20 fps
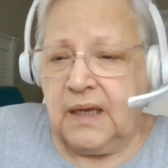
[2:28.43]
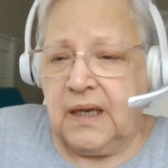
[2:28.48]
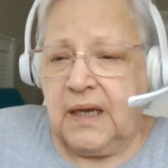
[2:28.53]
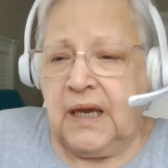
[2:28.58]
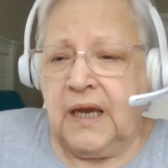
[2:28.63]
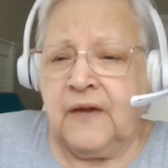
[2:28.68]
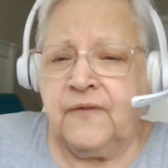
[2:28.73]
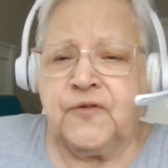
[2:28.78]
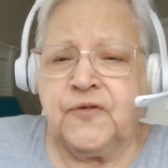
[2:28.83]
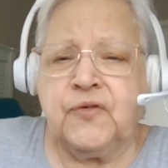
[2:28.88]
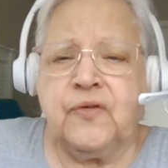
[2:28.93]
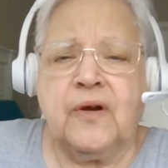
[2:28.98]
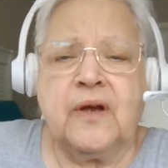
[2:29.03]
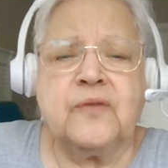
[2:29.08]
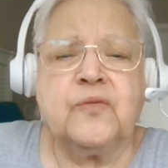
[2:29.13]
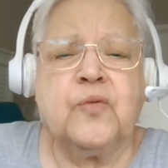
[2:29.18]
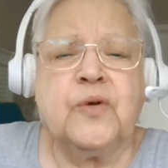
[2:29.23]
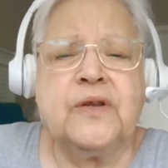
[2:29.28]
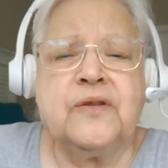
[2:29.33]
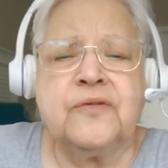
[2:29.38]
after I
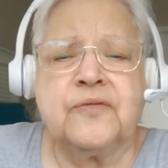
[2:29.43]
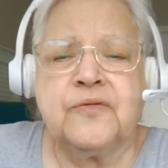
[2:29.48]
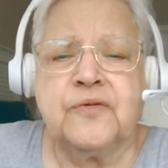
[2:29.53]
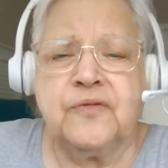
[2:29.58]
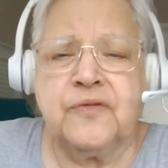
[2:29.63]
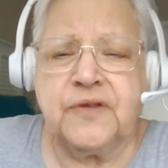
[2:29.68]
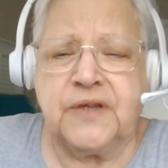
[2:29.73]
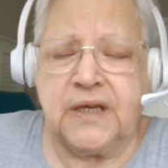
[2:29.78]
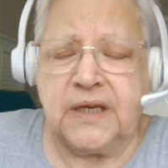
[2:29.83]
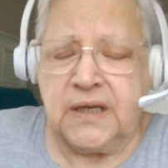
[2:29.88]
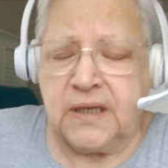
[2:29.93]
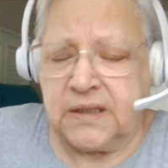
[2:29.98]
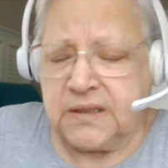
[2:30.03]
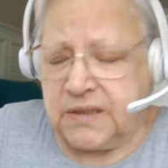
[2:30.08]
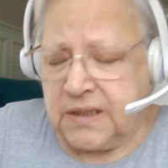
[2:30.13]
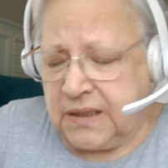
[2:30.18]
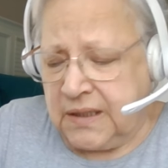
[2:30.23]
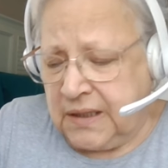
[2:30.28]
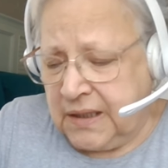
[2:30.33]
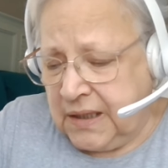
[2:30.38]
went through
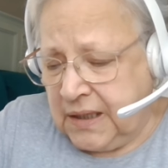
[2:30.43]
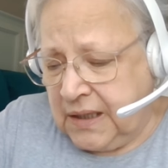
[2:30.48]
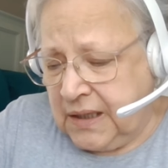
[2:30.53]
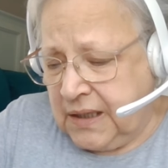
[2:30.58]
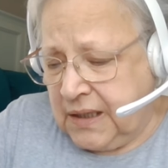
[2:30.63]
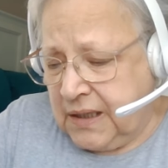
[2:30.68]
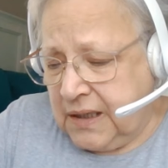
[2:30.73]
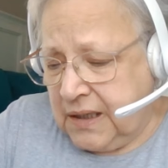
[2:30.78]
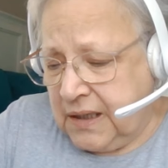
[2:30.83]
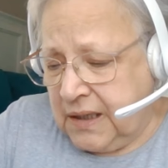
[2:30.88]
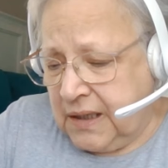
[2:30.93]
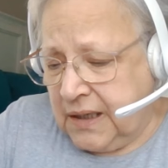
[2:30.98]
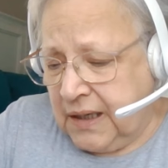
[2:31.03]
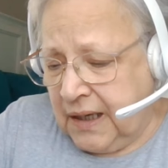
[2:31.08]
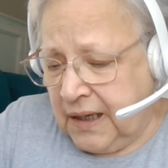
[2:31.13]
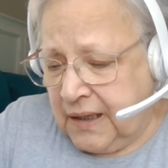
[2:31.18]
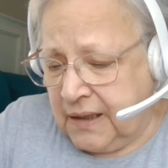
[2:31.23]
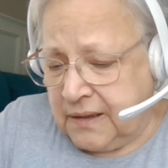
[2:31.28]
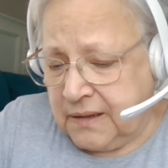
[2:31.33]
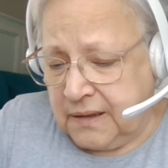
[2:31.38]
things and
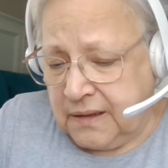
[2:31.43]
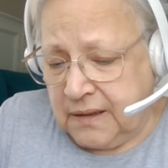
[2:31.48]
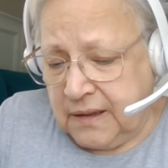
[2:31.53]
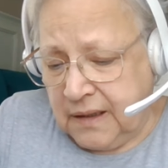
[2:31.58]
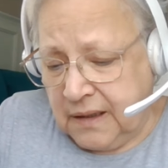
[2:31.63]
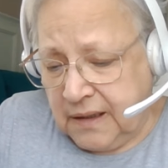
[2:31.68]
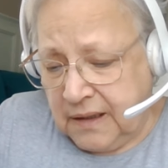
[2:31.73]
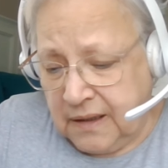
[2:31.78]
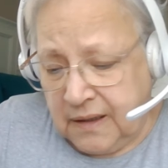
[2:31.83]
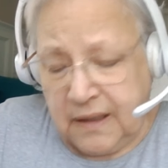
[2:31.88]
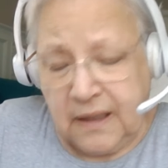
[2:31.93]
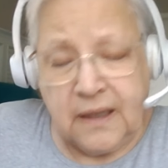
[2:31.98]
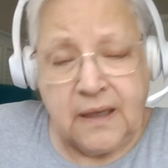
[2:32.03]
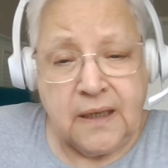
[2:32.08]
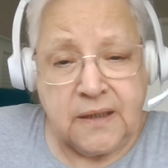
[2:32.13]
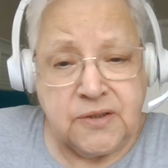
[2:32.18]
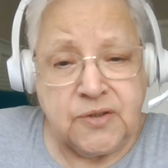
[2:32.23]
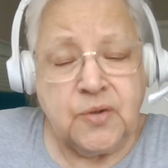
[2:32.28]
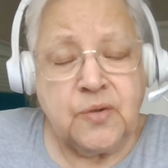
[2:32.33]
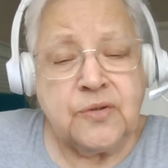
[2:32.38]
I and, and
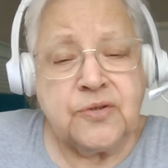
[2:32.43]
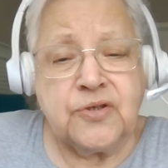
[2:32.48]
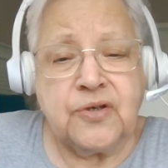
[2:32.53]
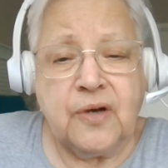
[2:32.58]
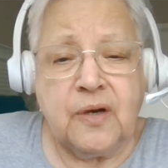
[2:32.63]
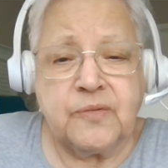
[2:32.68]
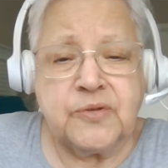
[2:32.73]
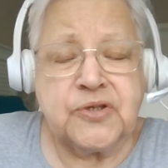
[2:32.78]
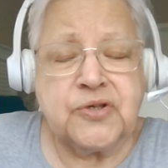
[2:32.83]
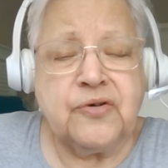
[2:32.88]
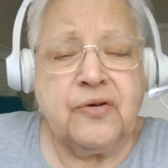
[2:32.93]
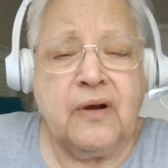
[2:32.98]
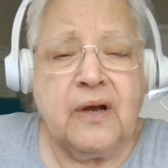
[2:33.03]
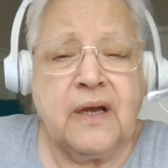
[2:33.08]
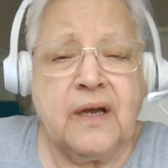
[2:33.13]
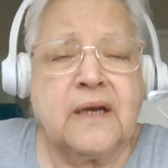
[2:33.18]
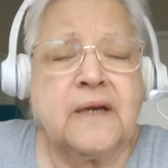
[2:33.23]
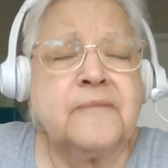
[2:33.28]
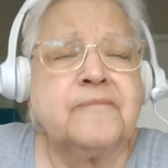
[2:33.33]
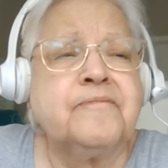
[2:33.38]
I told you I was
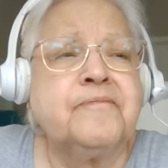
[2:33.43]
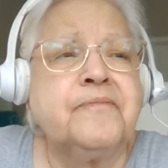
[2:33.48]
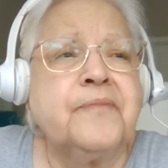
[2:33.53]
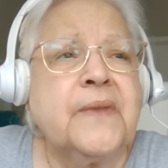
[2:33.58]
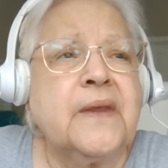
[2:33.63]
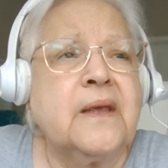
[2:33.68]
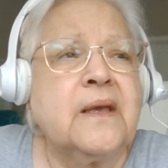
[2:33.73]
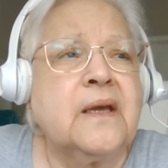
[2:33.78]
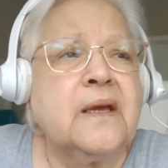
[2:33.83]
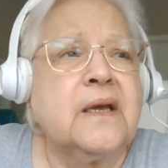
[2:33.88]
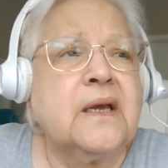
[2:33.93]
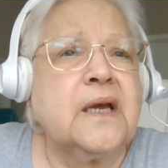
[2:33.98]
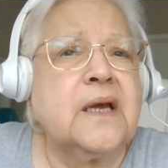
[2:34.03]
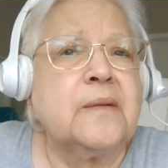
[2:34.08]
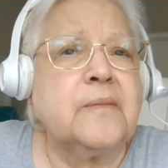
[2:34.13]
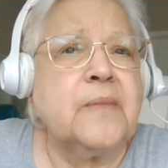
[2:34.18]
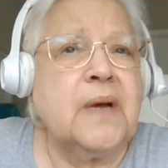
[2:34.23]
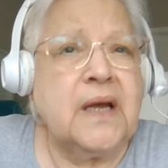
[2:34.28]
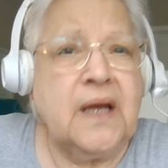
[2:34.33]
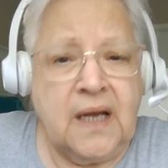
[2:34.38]
crying
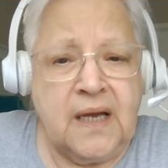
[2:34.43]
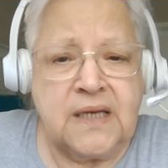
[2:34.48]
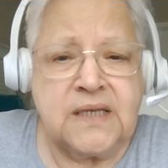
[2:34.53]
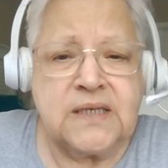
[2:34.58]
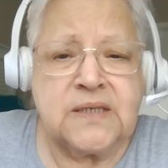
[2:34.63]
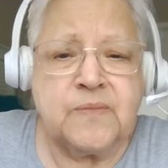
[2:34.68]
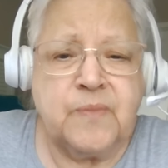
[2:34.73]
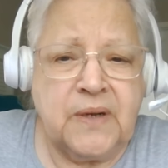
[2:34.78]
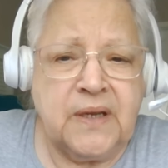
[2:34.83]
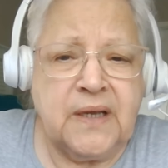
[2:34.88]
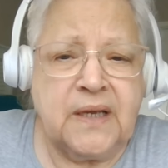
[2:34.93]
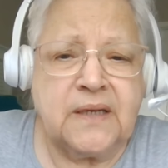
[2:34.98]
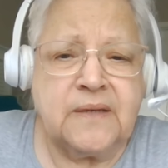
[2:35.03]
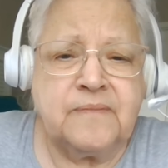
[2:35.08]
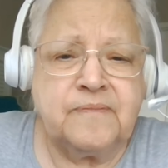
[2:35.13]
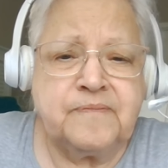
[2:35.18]
and my eyes bled.